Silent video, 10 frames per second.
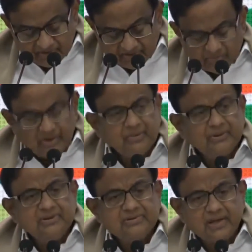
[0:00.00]
Where will
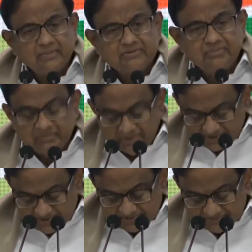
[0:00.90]
these camps be
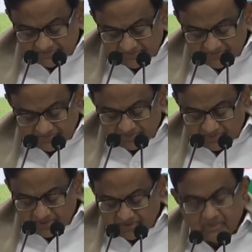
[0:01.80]
built?
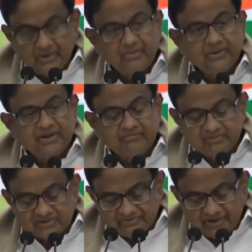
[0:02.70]
Where will
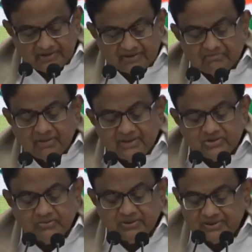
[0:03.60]
government find the money to
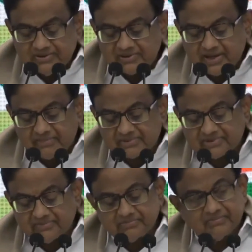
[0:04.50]
build these camps?
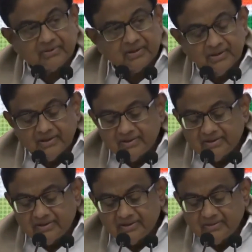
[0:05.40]

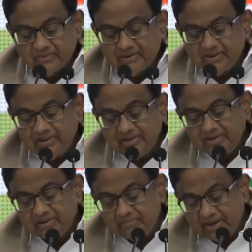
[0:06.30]
Will the
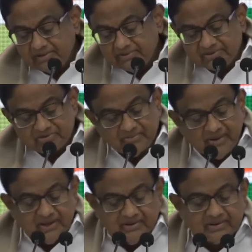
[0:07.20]
illegal migrants remain
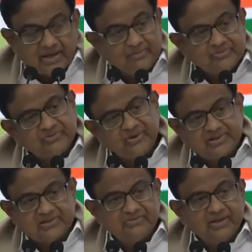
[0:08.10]
in the camps for the
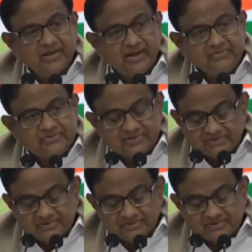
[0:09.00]
rest of their lives?